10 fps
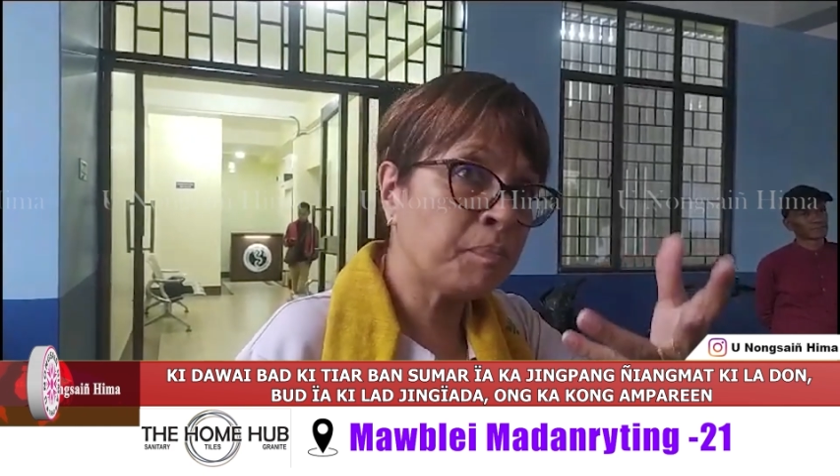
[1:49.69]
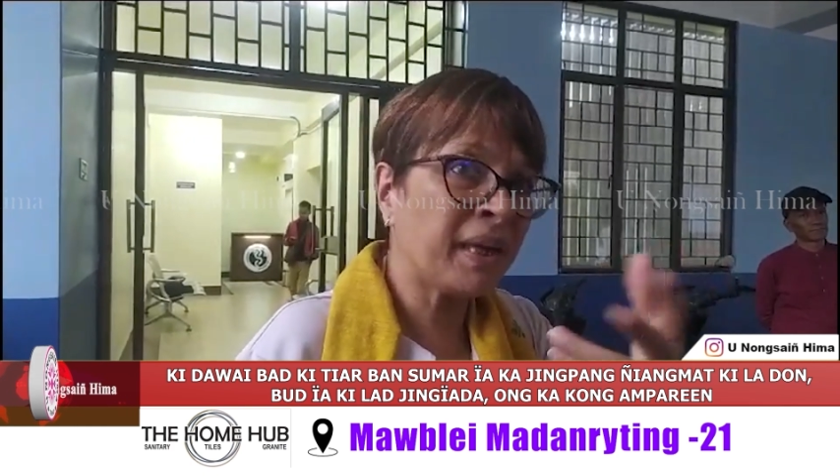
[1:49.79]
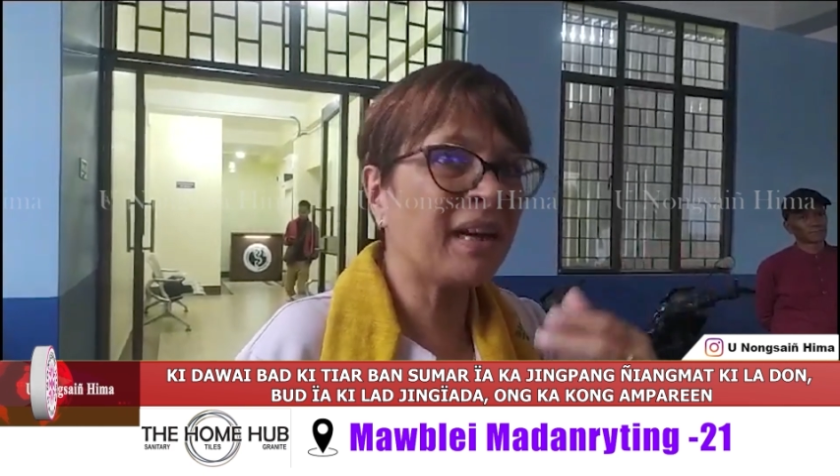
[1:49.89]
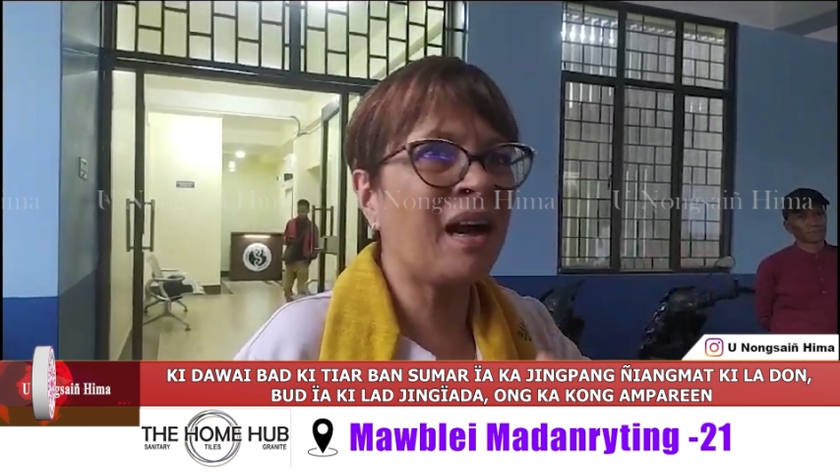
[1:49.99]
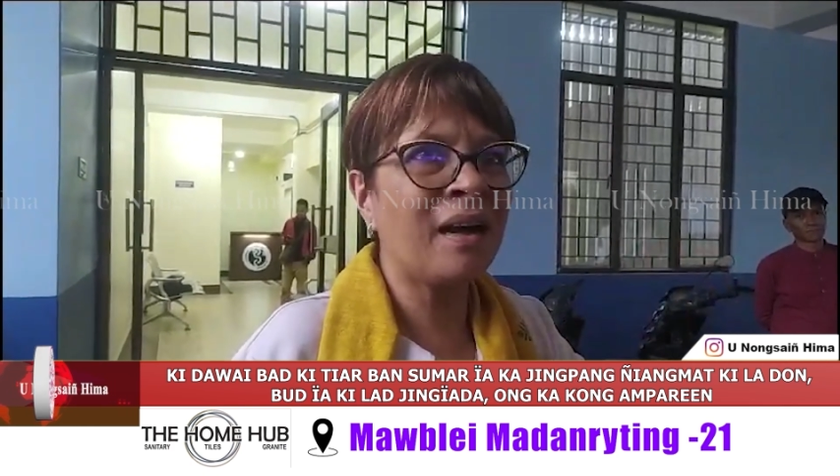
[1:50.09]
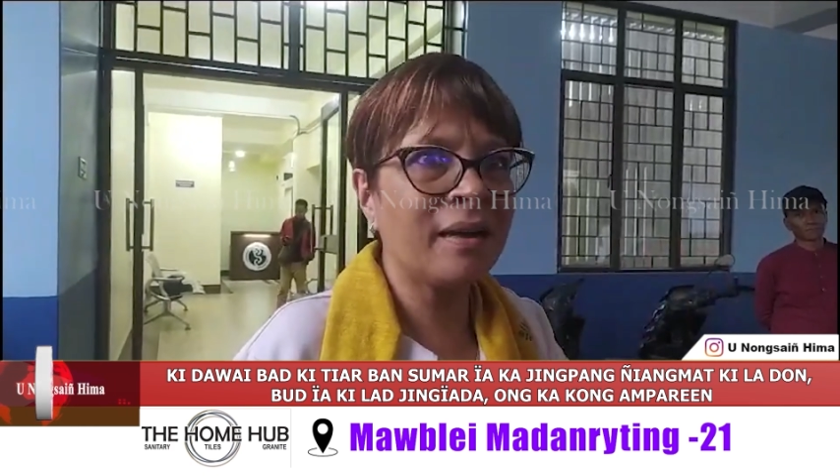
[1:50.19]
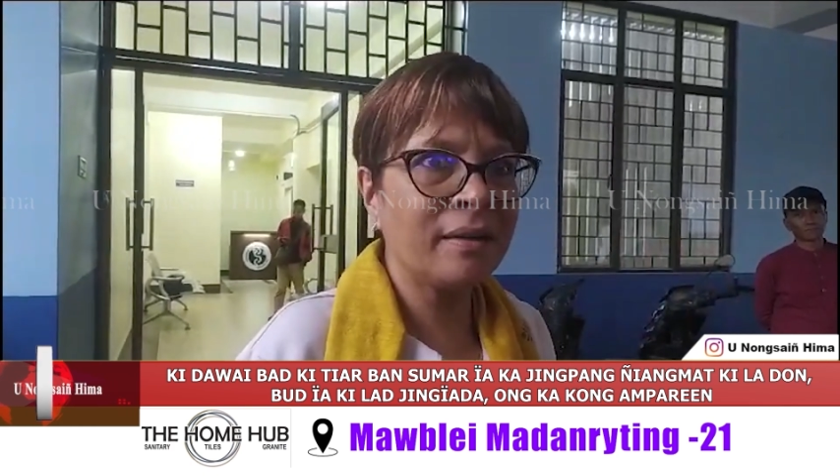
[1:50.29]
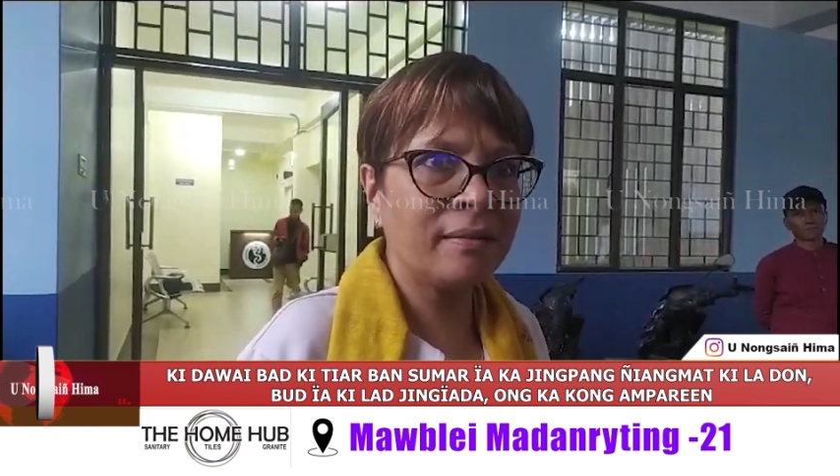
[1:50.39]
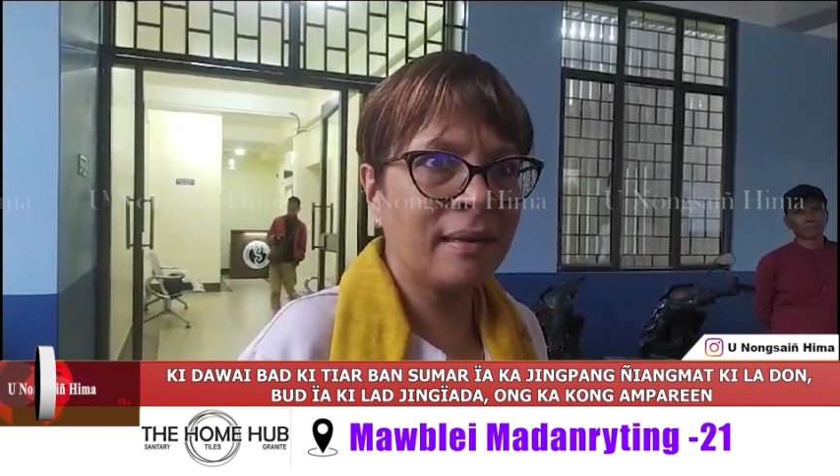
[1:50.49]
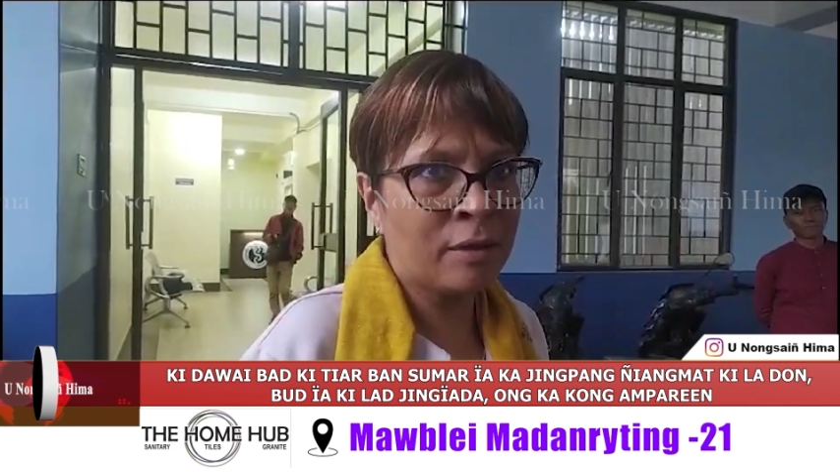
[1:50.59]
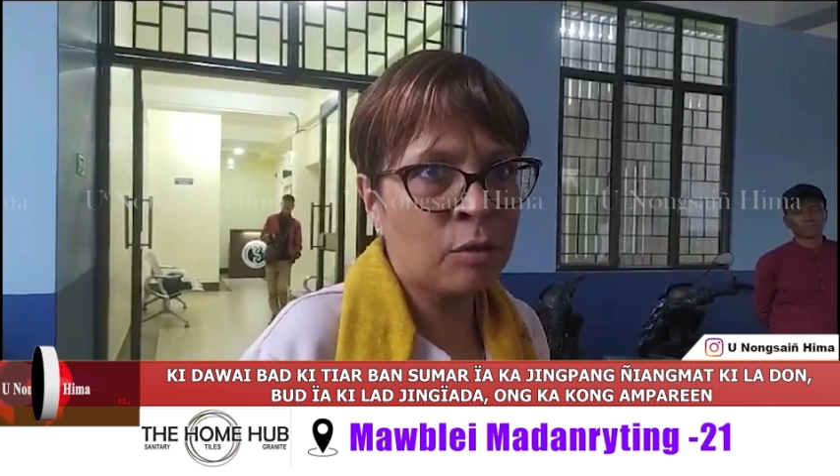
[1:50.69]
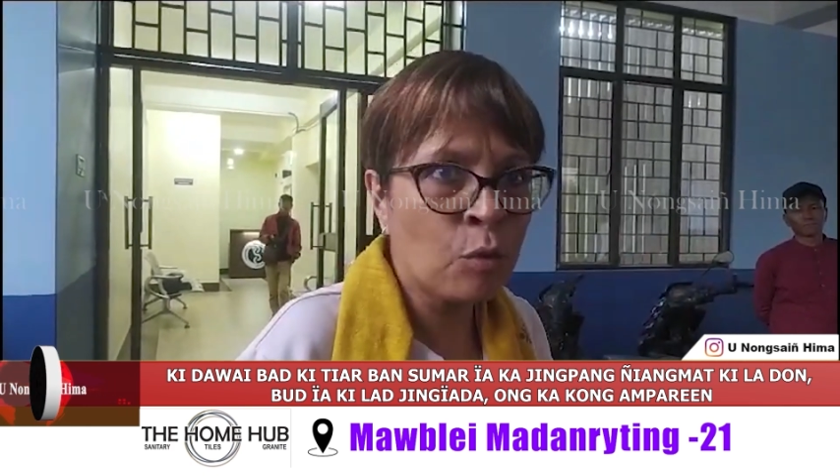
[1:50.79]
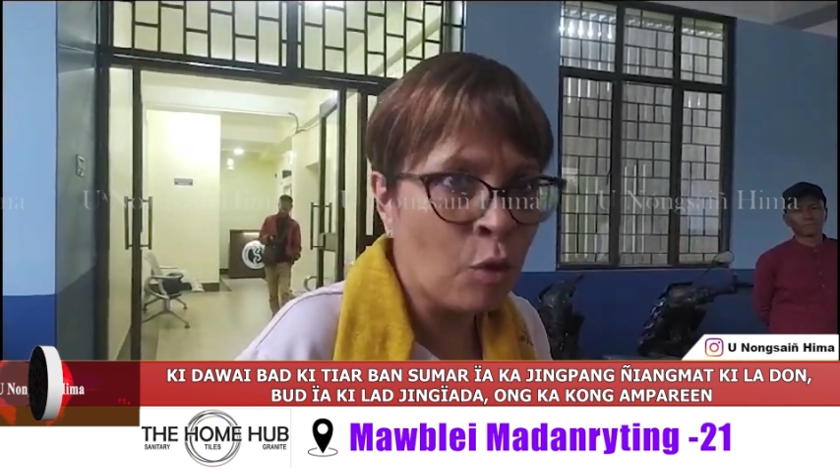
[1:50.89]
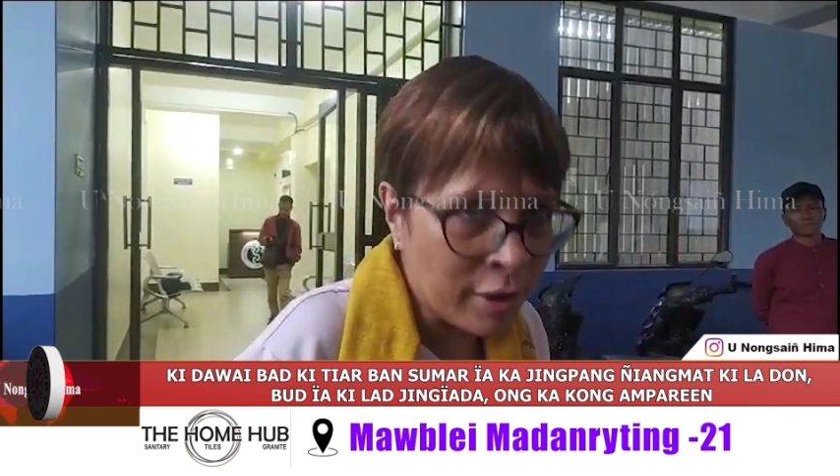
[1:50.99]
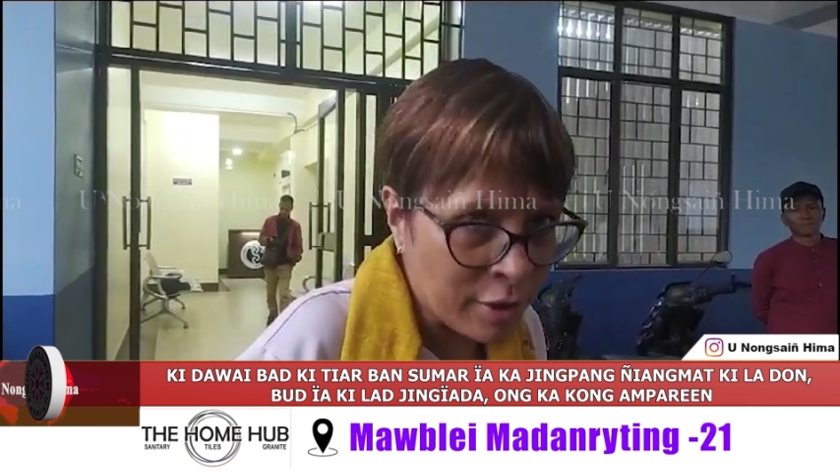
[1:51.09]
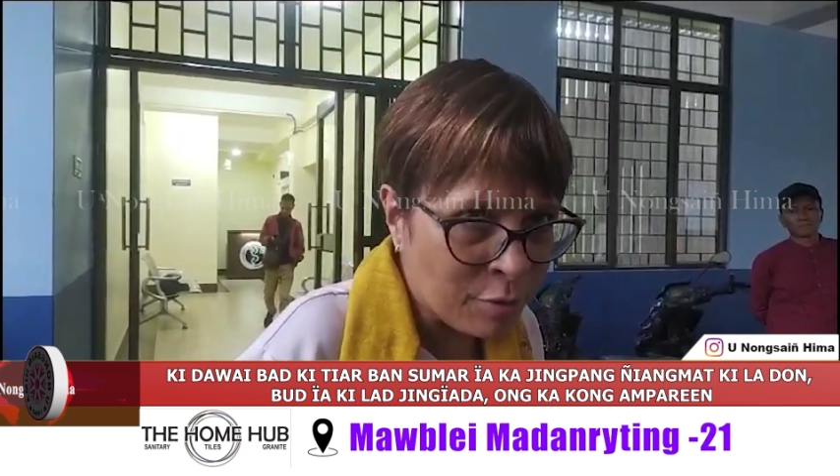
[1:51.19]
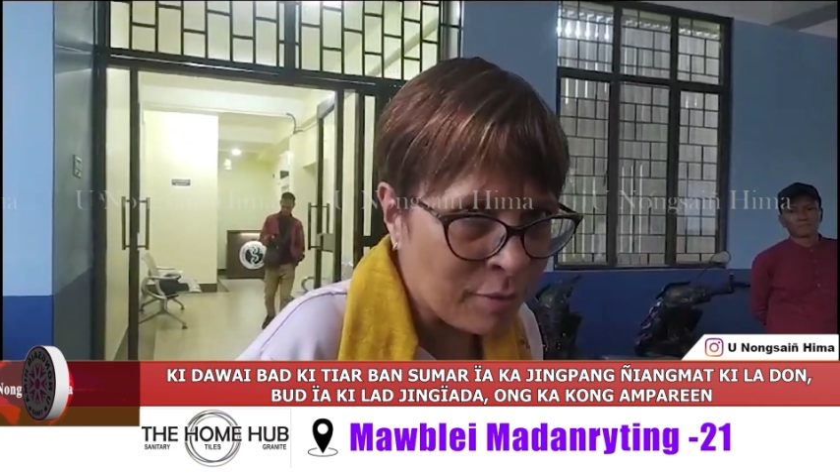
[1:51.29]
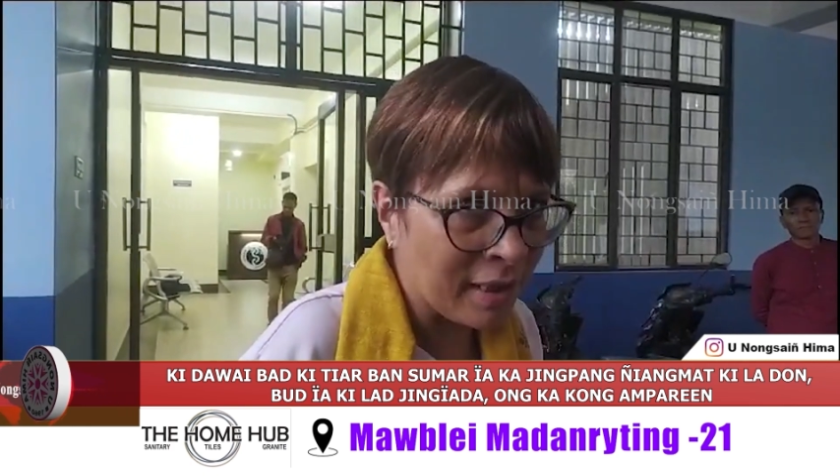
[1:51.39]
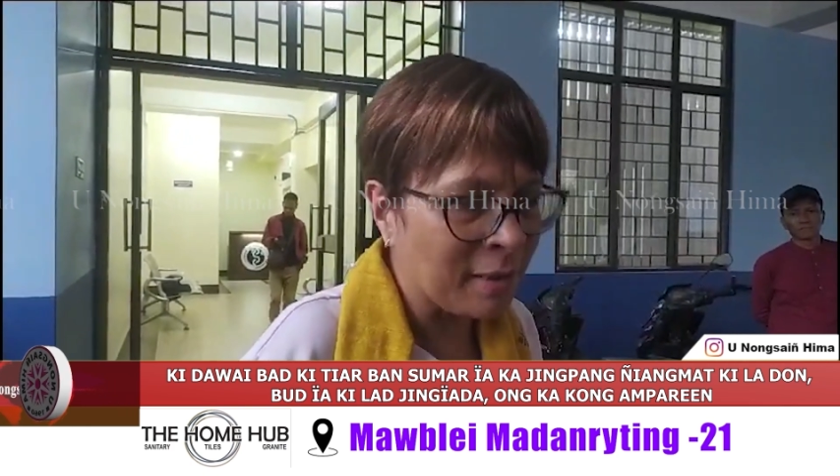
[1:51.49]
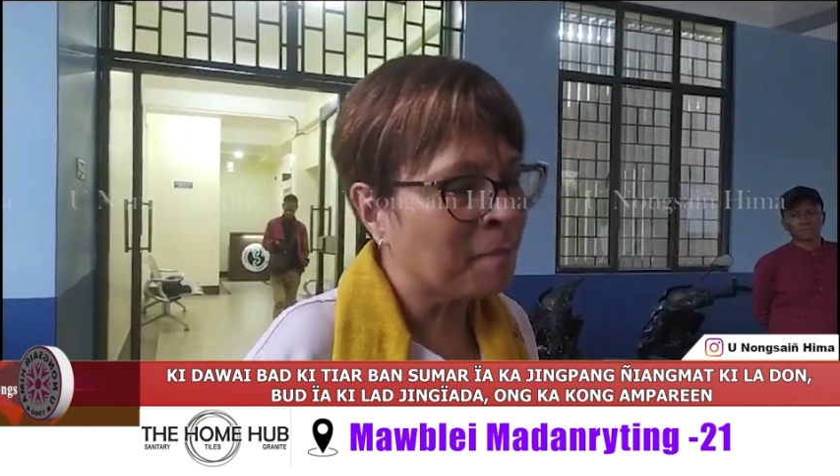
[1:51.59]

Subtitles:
pink eye, like you call it today.